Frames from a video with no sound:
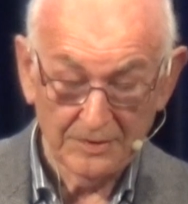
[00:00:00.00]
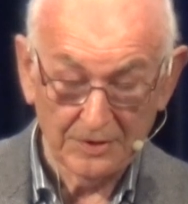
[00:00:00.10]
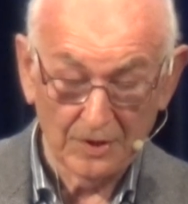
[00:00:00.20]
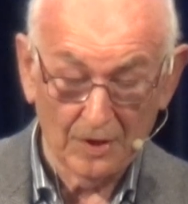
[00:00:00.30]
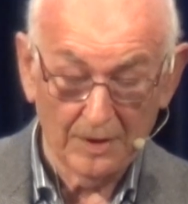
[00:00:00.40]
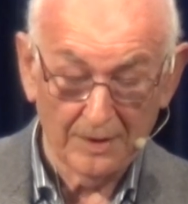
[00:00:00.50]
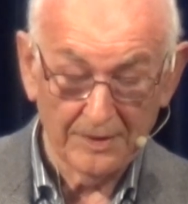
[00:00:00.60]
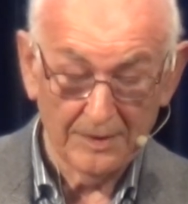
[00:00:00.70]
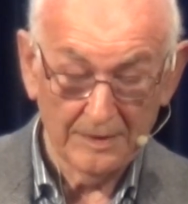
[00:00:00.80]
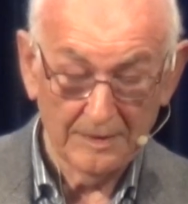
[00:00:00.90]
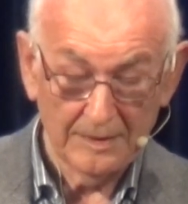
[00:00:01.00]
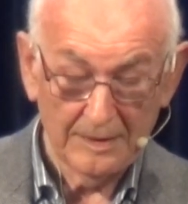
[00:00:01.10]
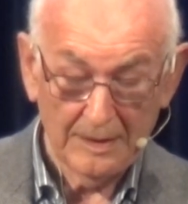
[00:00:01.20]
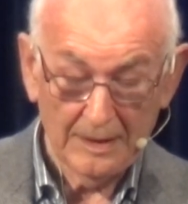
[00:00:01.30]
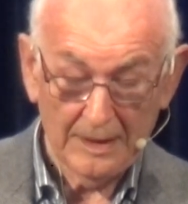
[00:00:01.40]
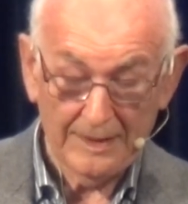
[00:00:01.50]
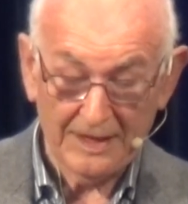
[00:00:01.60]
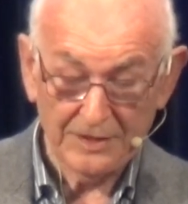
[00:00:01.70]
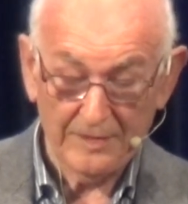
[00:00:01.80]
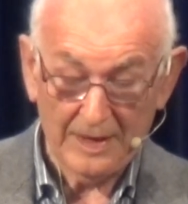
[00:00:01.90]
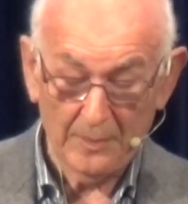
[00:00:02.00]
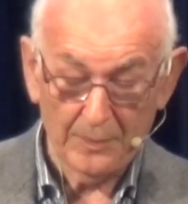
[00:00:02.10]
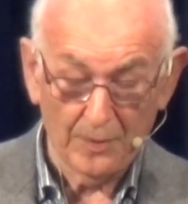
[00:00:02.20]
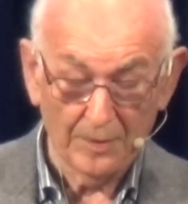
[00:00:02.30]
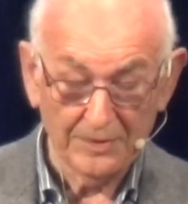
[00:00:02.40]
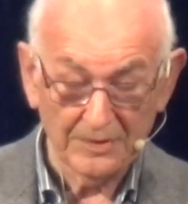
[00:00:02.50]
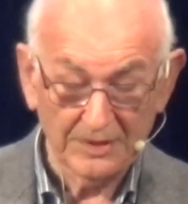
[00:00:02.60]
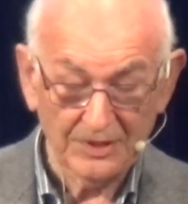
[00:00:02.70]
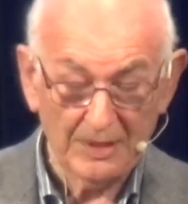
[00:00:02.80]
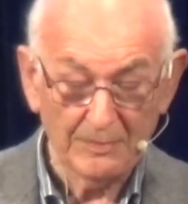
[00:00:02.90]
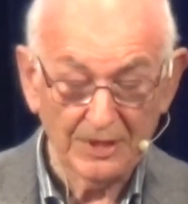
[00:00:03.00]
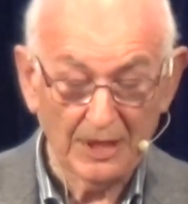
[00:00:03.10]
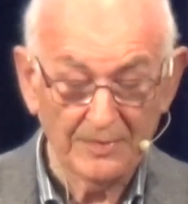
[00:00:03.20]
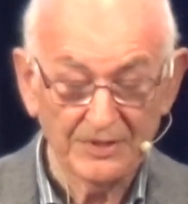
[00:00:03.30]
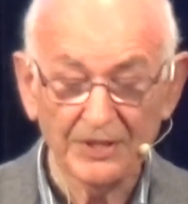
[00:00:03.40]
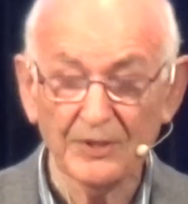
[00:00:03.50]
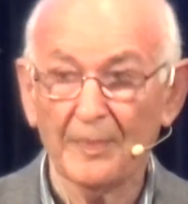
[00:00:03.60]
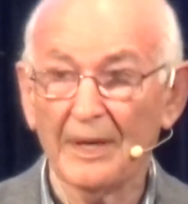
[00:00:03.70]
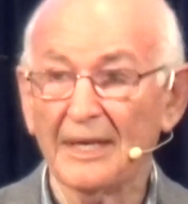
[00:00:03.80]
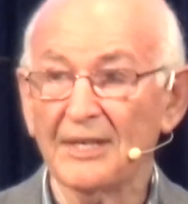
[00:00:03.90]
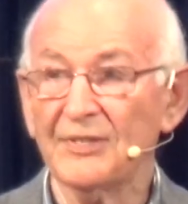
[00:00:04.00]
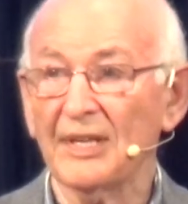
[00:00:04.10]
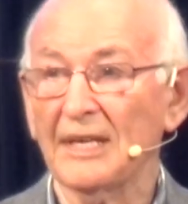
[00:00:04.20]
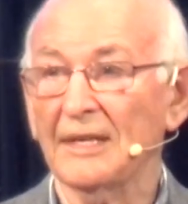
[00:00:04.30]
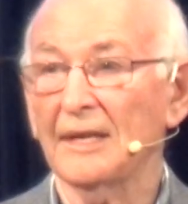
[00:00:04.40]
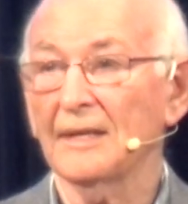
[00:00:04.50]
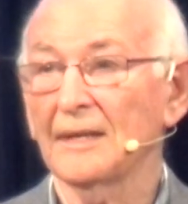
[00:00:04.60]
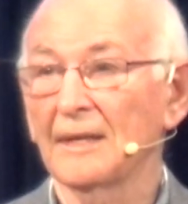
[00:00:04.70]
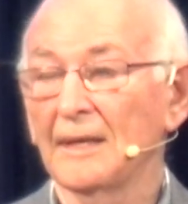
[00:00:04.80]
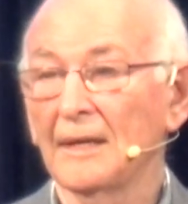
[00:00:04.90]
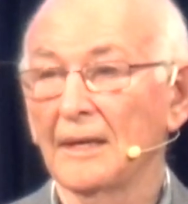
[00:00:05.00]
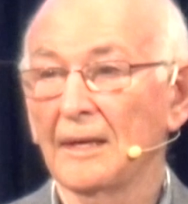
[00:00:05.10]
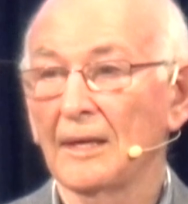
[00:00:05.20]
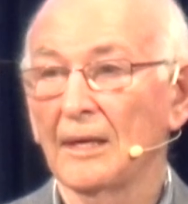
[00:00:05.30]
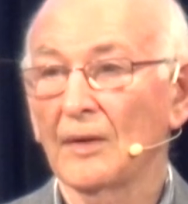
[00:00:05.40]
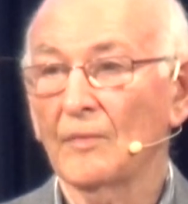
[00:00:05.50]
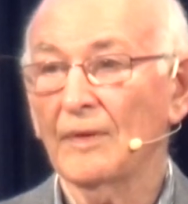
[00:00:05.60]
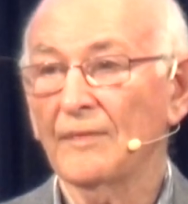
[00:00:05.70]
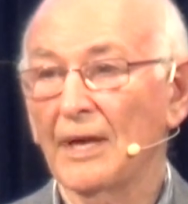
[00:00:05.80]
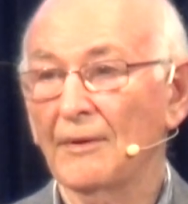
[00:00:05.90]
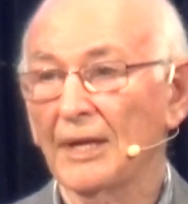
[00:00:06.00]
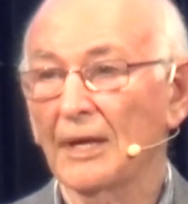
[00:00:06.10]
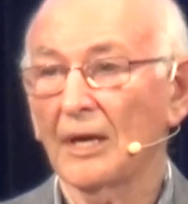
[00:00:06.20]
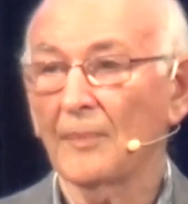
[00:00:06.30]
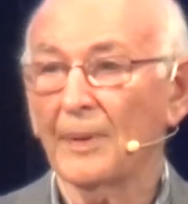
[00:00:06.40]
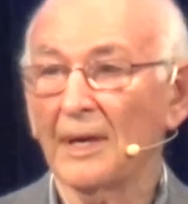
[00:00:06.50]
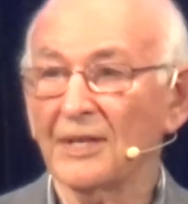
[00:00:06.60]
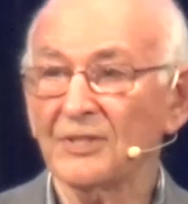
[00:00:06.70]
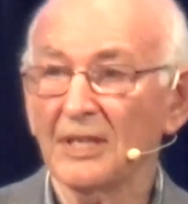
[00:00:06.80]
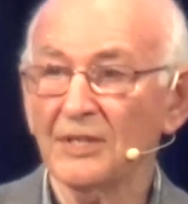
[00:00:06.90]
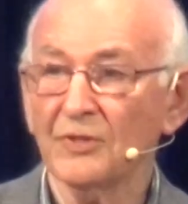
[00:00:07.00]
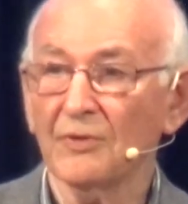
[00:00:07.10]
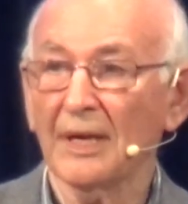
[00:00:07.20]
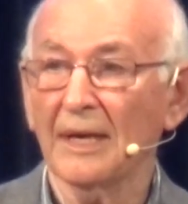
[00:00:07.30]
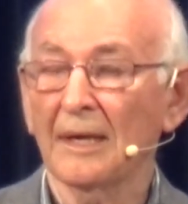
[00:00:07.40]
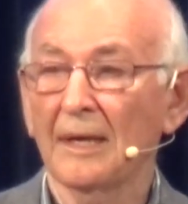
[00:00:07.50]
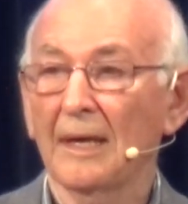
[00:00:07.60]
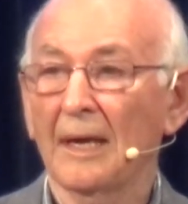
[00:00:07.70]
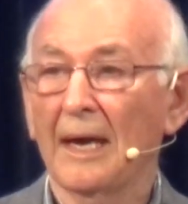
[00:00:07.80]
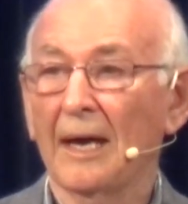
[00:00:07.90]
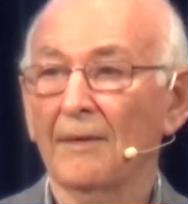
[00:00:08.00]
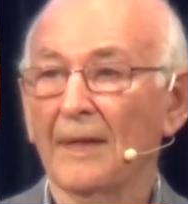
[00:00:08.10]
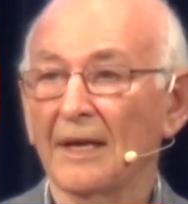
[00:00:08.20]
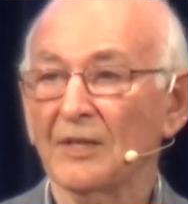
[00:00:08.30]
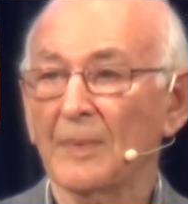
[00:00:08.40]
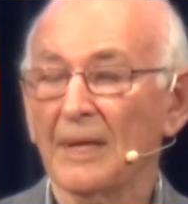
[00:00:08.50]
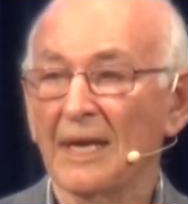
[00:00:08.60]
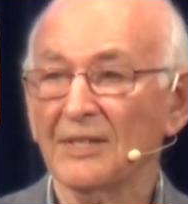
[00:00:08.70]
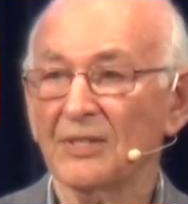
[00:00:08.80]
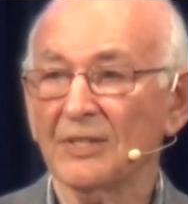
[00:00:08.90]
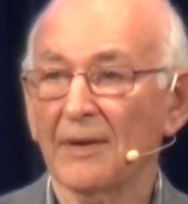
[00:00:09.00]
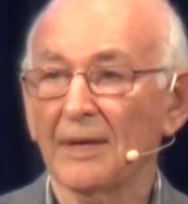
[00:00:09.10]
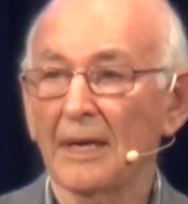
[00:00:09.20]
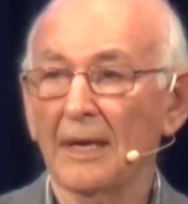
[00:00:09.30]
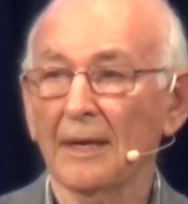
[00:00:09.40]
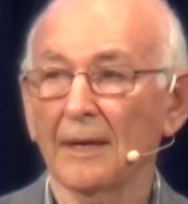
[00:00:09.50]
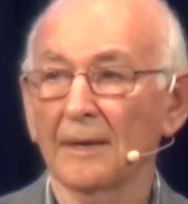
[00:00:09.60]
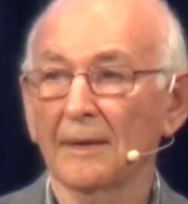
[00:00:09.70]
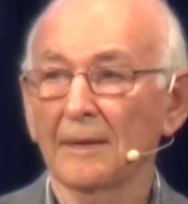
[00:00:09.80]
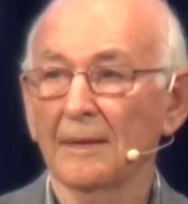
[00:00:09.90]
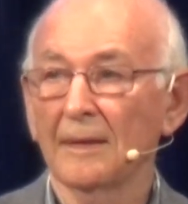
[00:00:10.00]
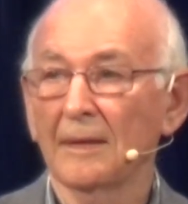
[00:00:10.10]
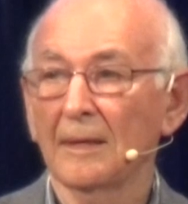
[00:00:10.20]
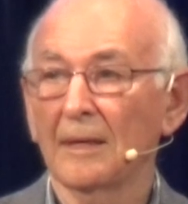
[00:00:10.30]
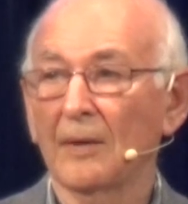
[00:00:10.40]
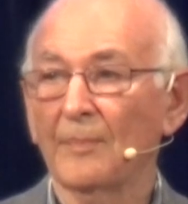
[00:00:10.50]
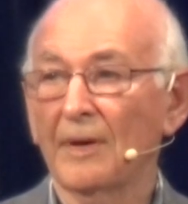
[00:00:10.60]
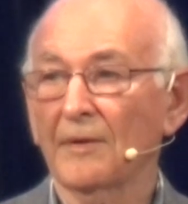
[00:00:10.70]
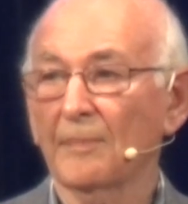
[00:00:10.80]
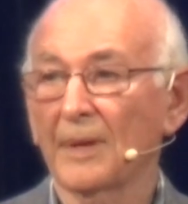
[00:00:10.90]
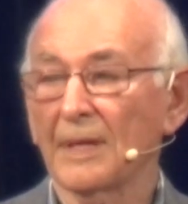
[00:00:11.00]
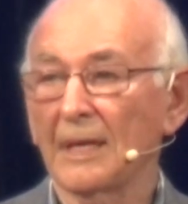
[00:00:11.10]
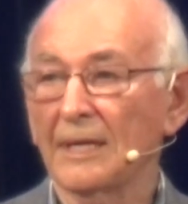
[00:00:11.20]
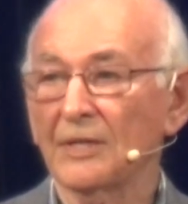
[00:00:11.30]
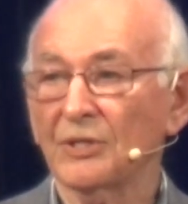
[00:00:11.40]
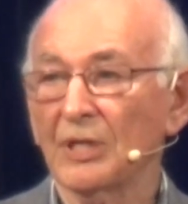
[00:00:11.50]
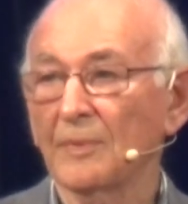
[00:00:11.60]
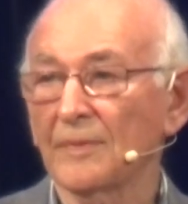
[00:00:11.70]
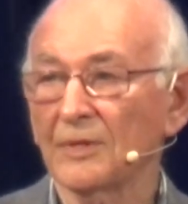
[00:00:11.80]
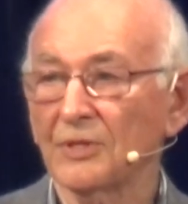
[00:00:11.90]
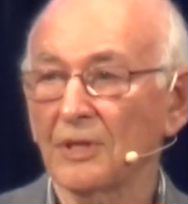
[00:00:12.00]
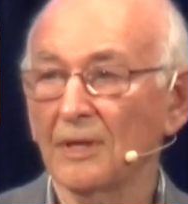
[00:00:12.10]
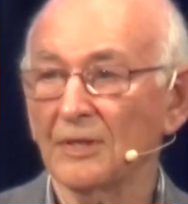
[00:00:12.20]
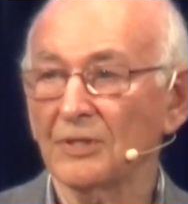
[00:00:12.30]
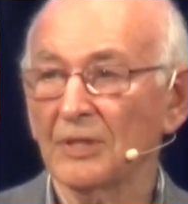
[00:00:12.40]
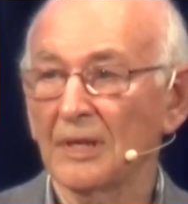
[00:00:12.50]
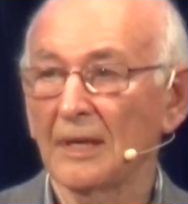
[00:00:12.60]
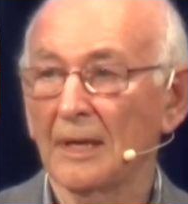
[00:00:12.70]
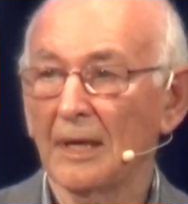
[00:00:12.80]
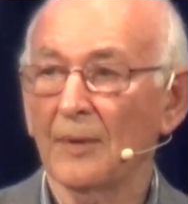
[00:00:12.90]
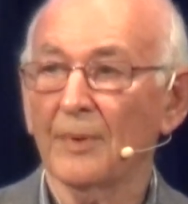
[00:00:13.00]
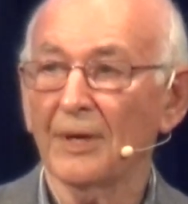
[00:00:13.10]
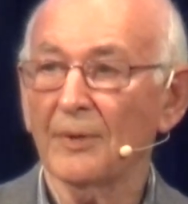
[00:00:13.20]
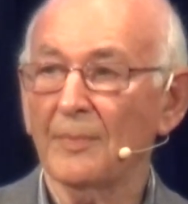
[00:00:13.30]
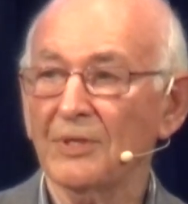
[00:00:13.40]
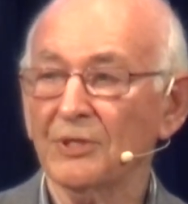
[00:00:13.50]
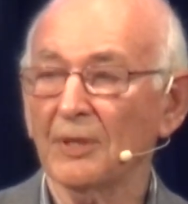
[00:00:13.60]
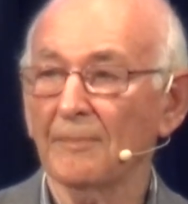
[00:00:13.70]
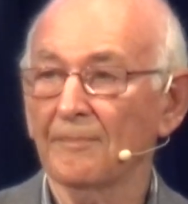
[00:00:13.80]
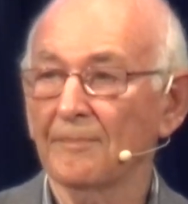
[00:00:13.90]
to God. And that's very important, because sometimes discipline is needed. We've known in our past history how that has been necessary here, both by the leadership of the church and by the bishop.